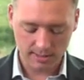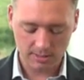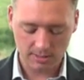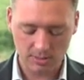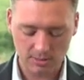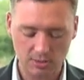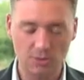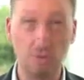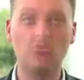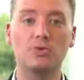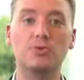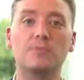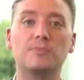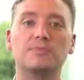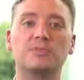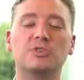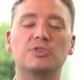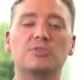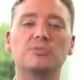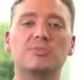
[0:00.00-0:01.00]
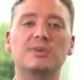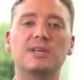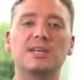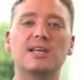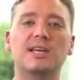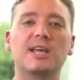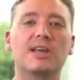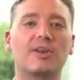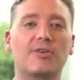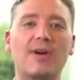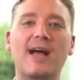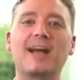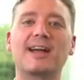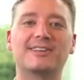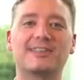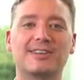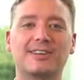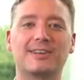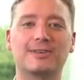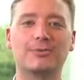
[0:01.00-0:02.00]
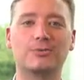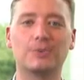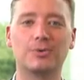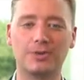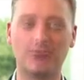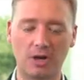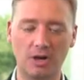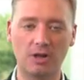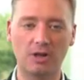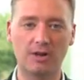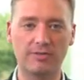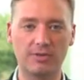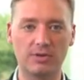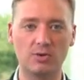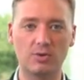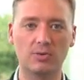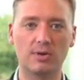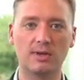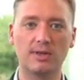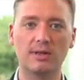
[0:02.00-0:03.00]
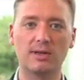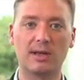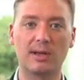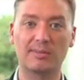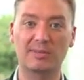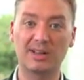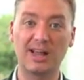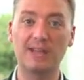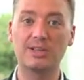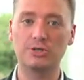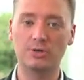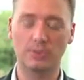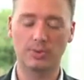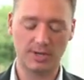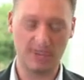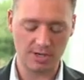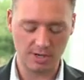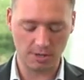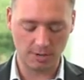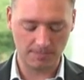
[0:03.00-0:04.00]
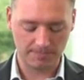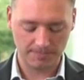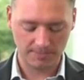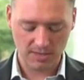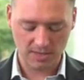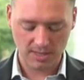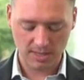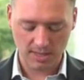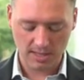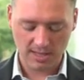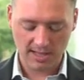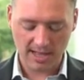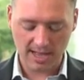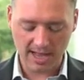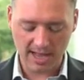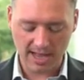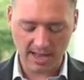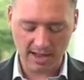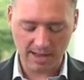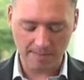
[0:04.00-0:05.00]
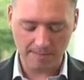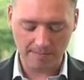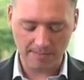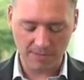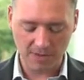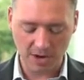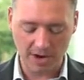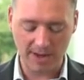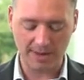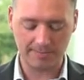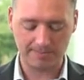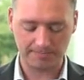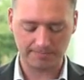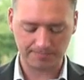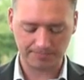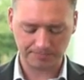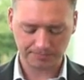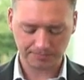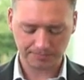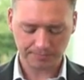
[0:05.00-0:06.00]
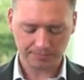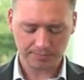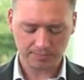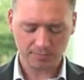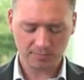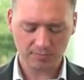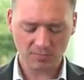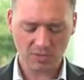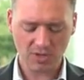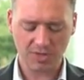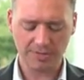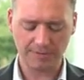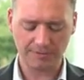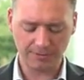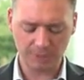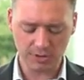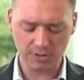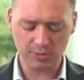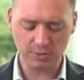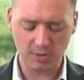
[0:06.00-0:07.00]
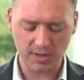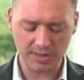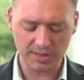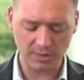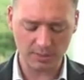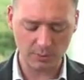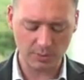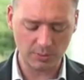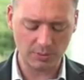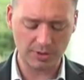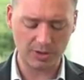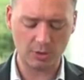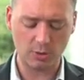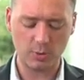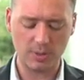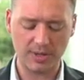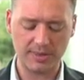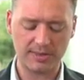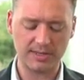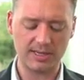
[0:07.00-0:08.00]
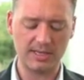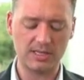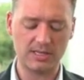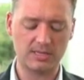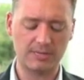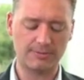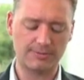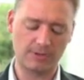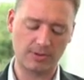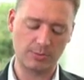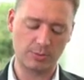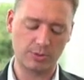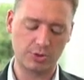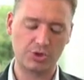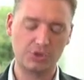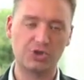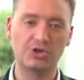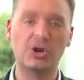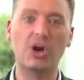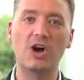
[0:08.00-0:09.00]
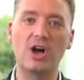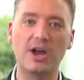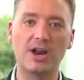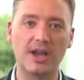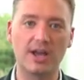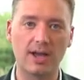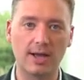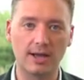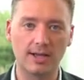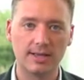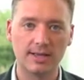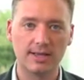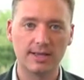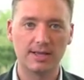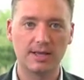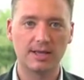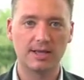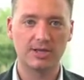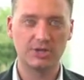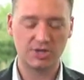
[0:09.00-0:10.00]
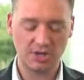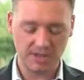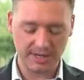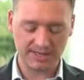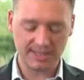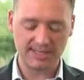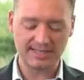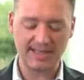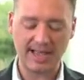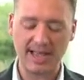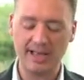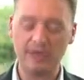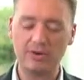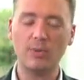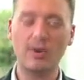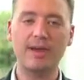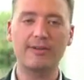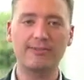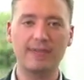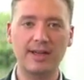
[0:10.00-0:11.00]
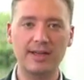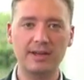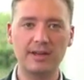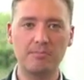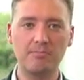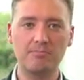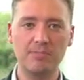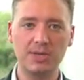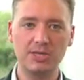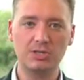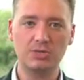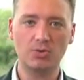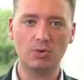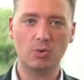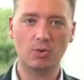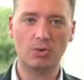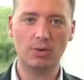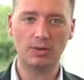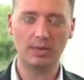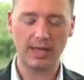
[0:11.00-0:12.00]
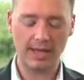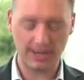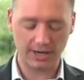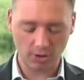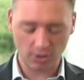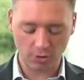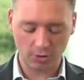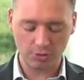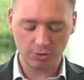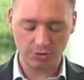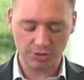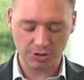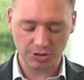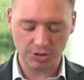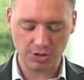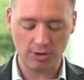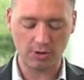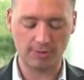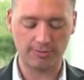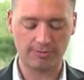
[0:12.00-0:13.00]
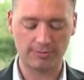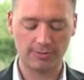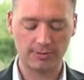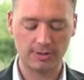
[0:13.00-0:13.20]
to be interacting with all of you. I'm glad you were here. All right. The first one that we will go with is from Shauna. And Shauna says, how do I find a mentor like Earl Shoaff,